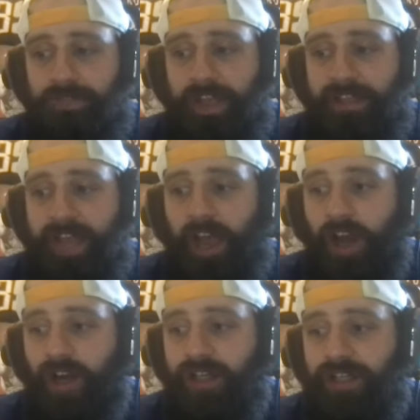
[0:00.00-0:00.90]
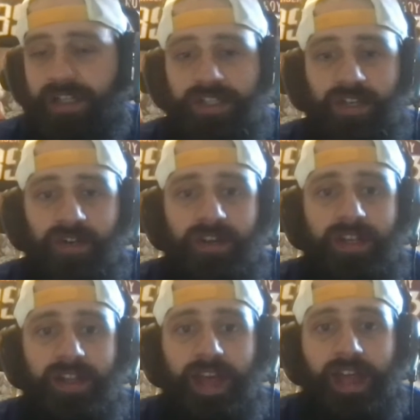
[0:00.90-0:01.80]
It's hard to
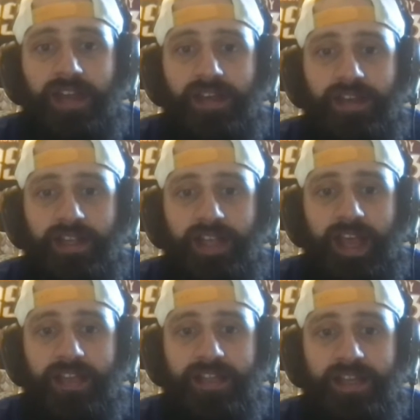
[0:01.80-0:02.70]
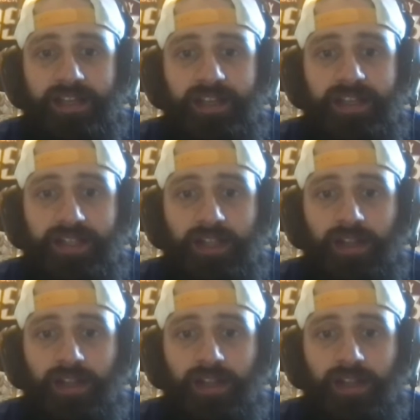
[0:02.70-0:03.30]
disagree that he hasn't at least